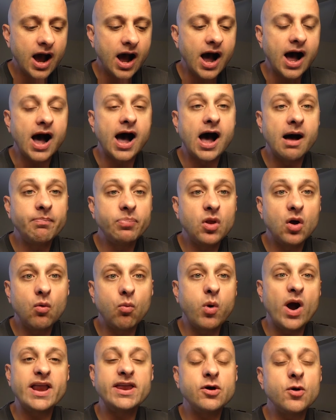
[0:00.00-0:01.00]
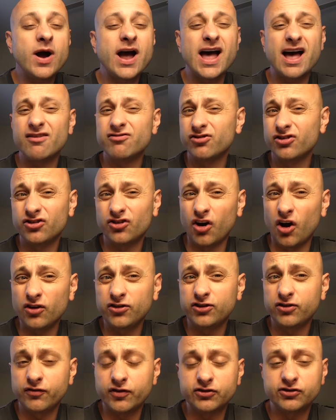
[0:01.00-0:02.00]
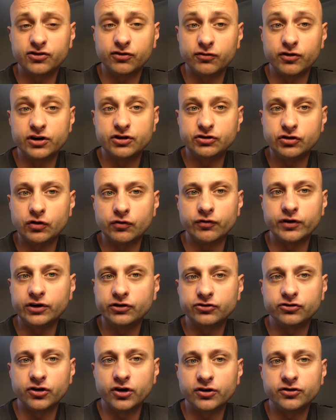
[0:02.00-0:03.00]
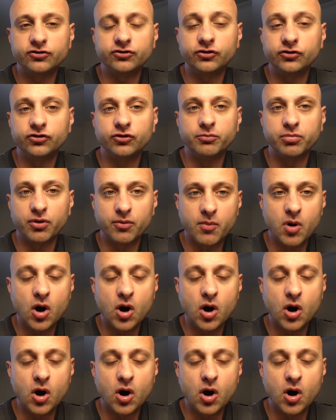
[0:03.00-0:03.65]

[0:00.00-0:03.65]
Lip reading: When you have results of original research, you should